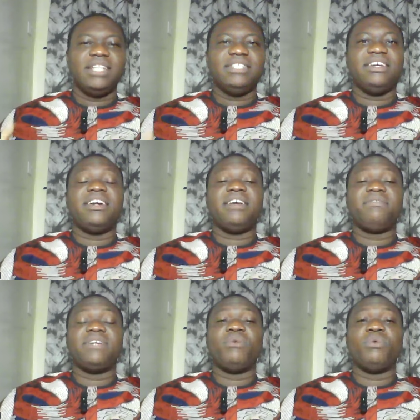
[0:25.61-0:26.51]

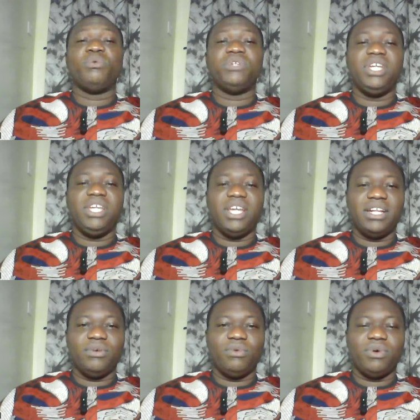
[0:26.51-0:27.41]
Thereafter, we will
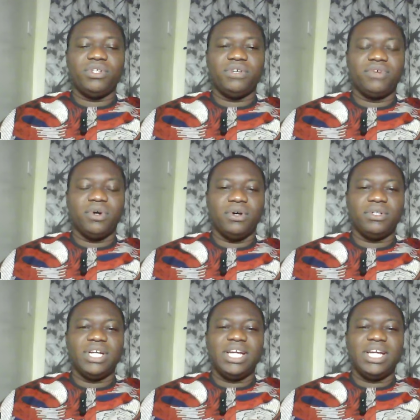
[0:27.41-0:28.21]
hear the word of God.